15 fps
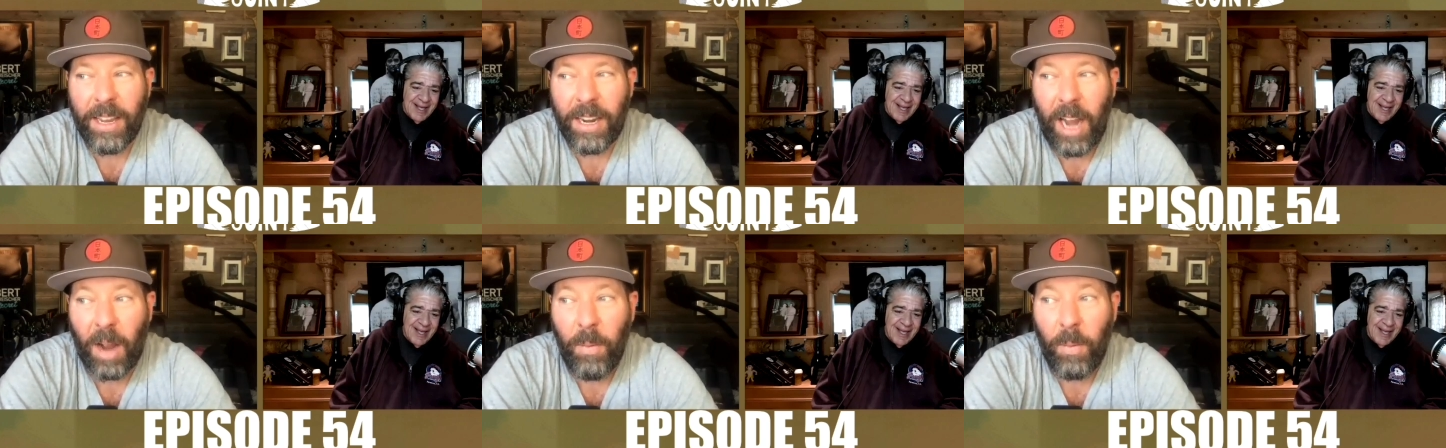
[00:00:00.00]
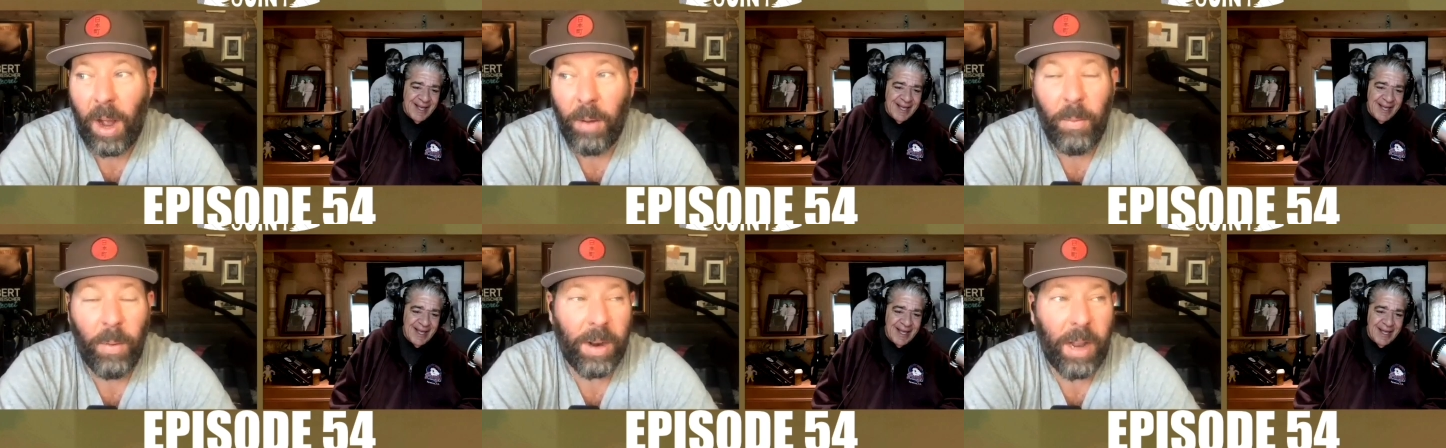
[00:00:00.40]
Speaker 1: I,
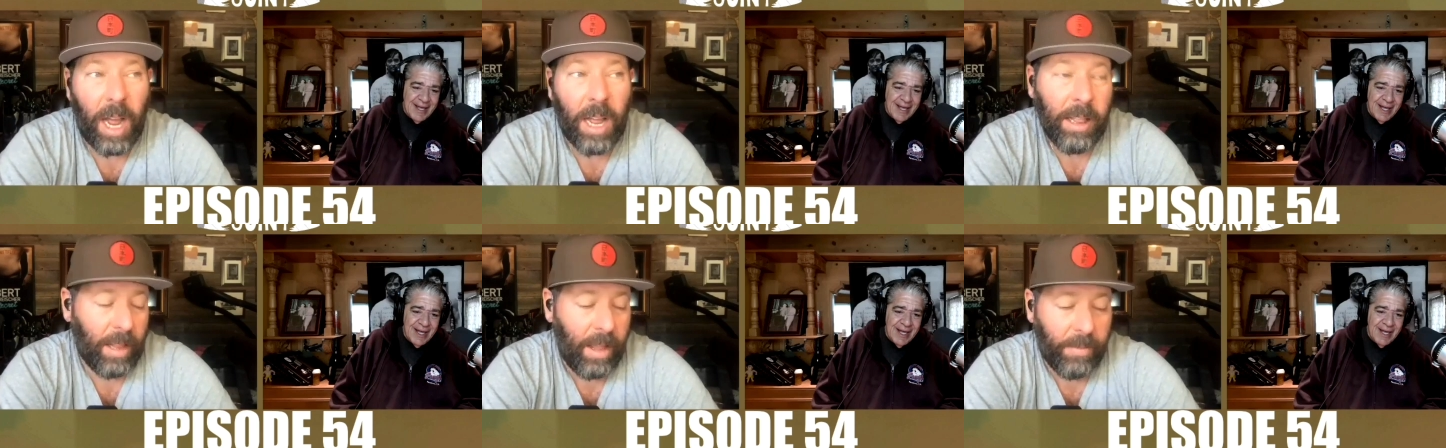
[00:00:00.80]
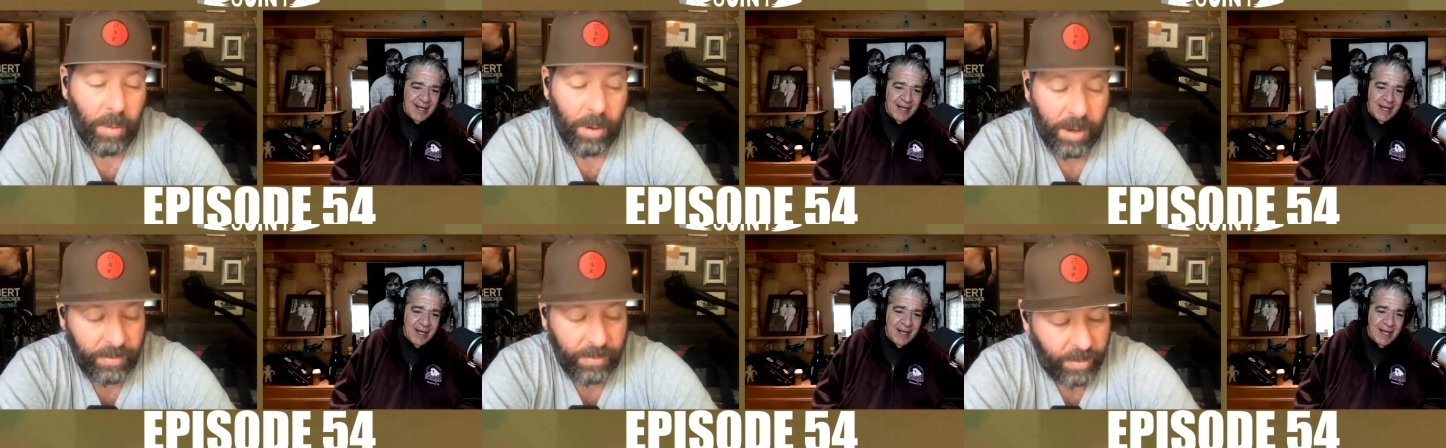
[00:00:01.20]
I want it. I love
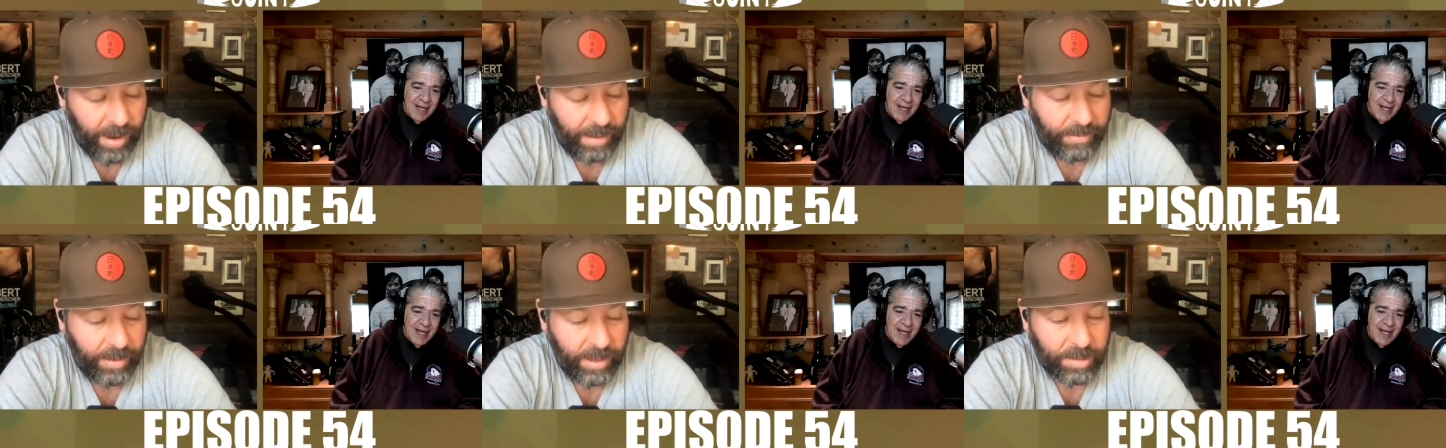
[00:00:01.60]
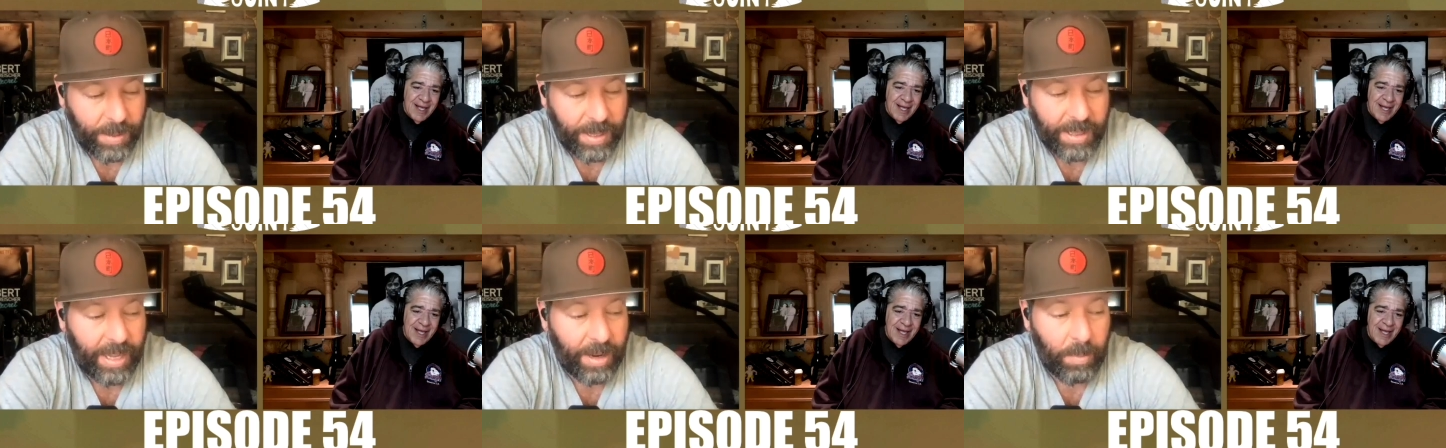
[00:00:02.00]
working for Netflix,
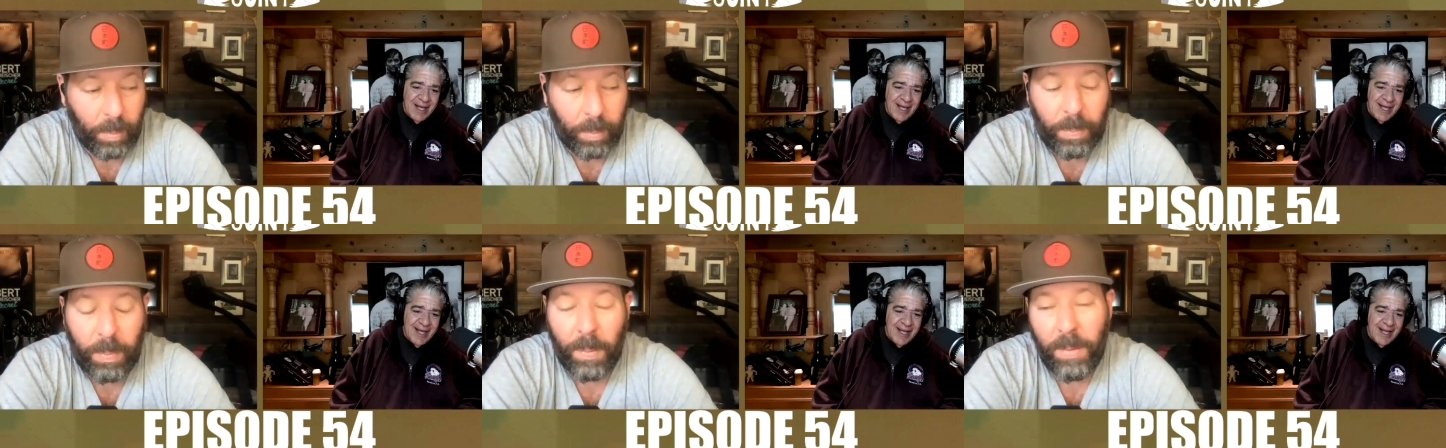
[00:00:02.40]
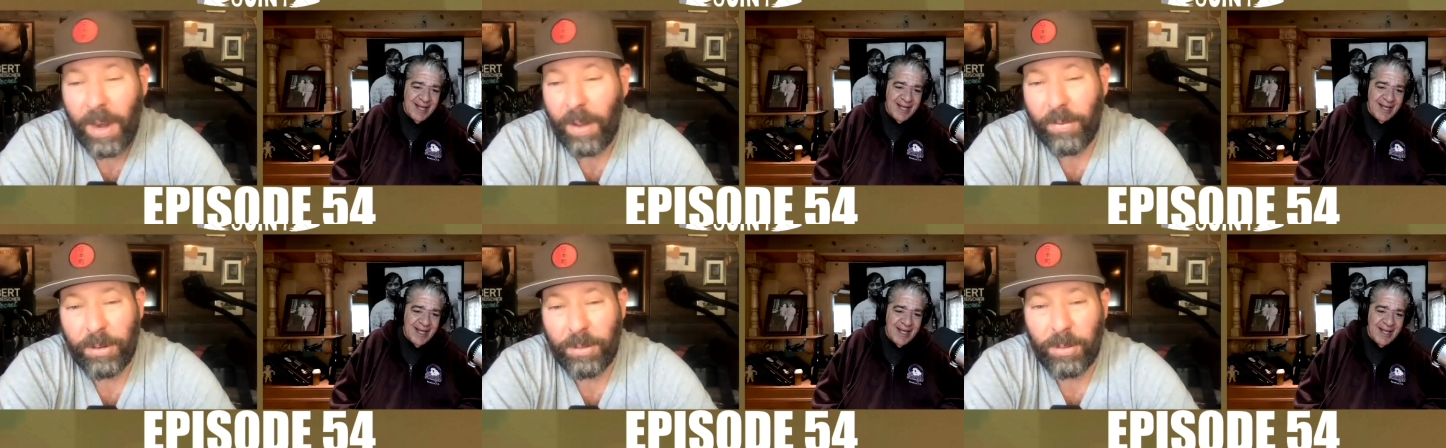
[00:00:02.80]
man. That
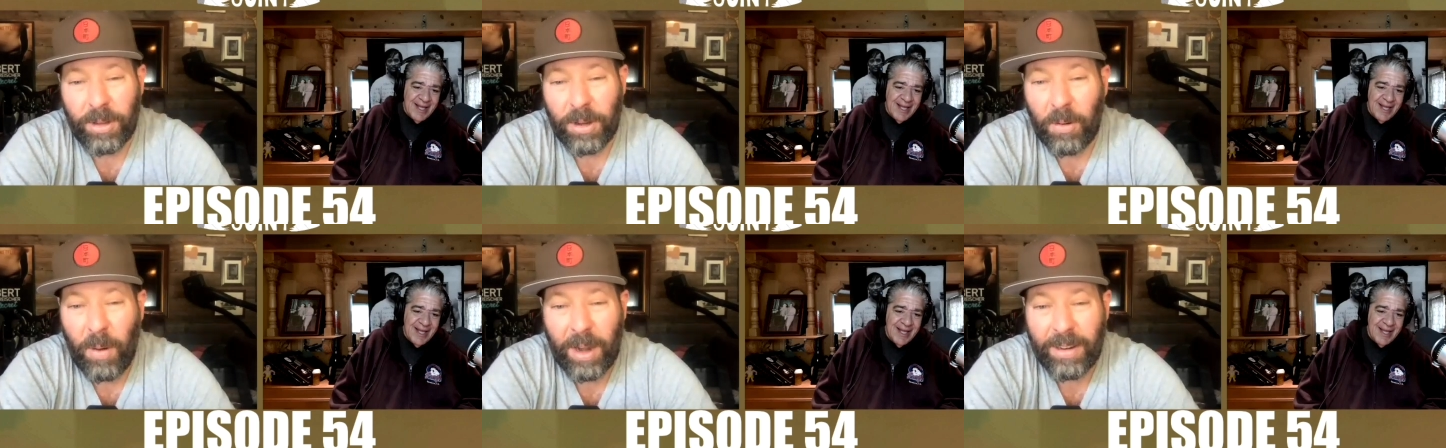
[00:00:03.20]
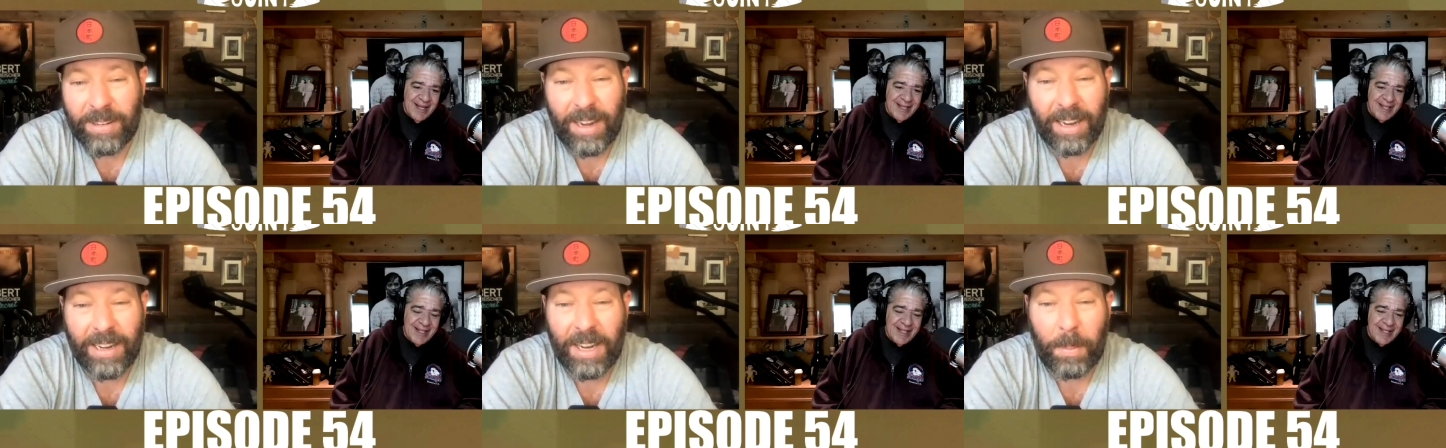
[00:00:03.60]
Netflix was the greatest
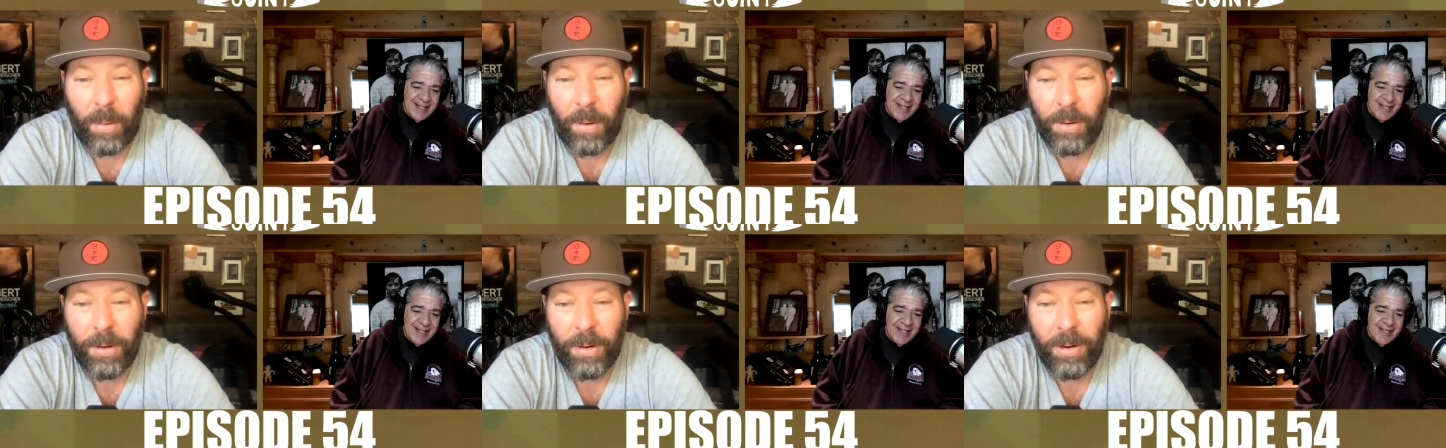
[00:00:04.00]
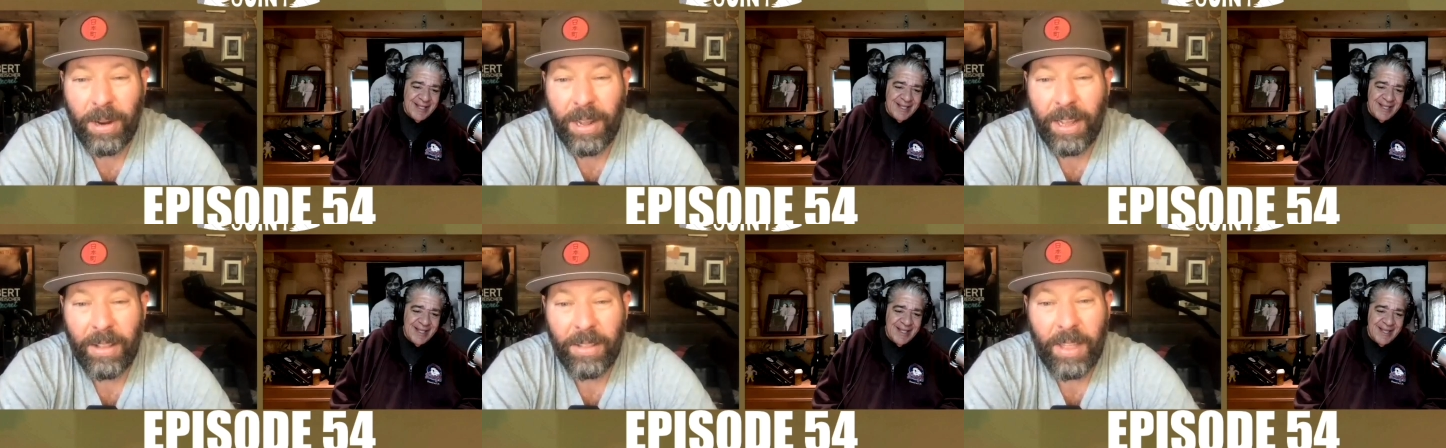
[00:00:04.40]
goddamn partner
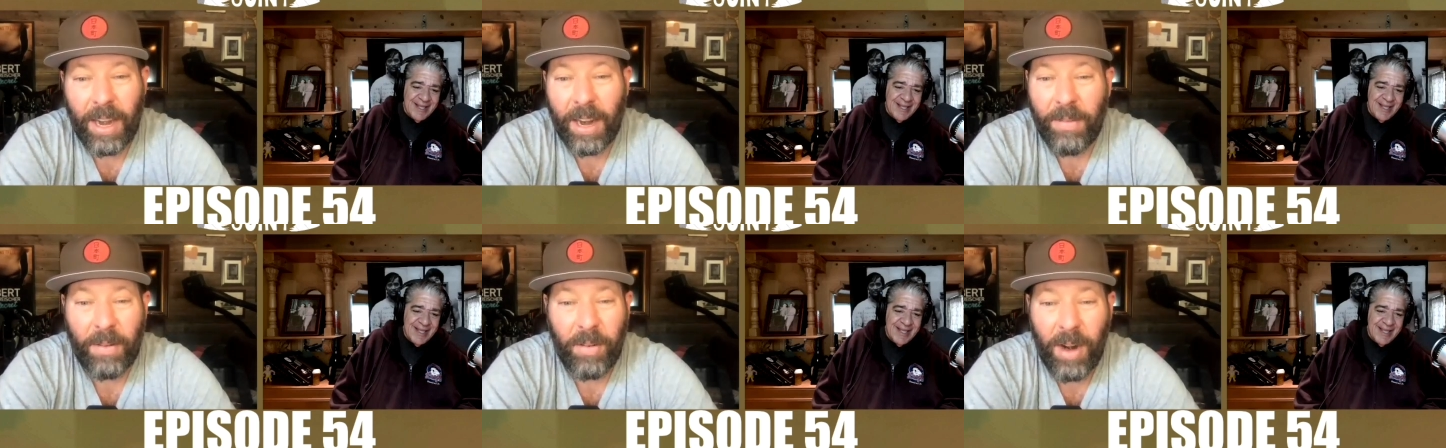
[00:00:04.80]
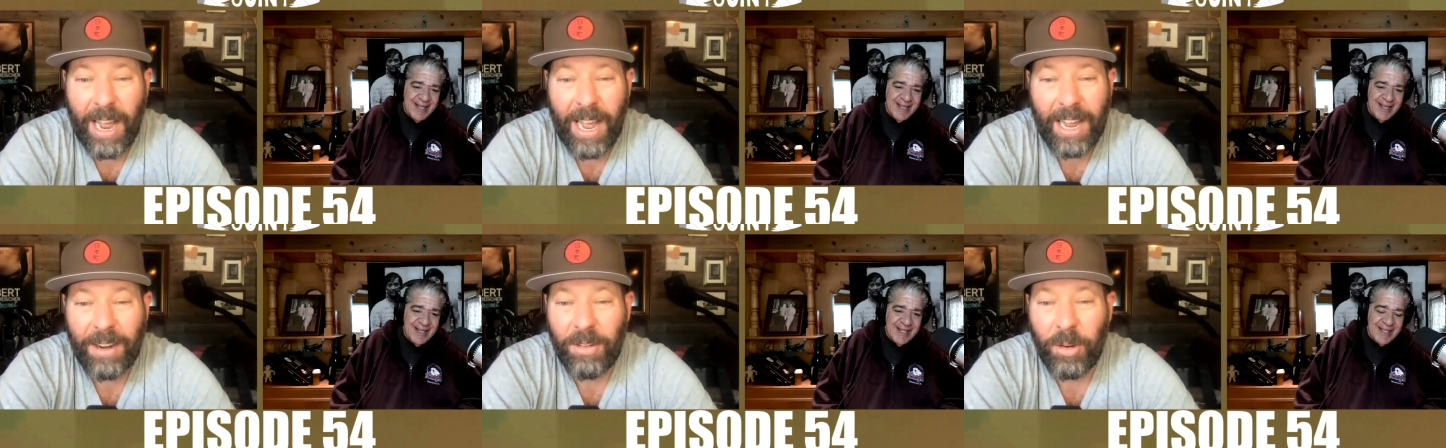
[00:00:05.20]
that I've ever
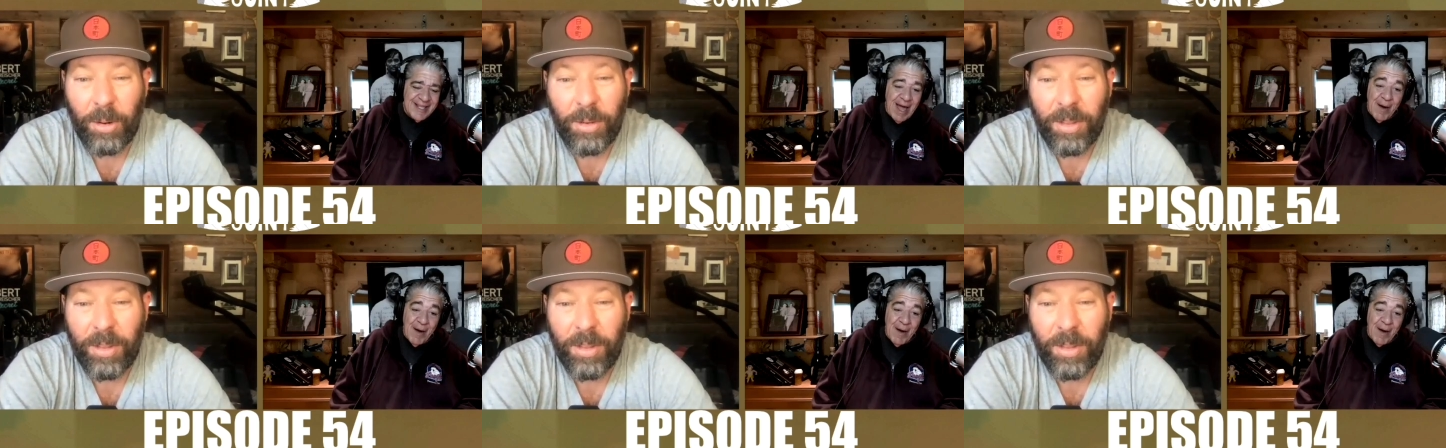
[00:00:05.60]
had during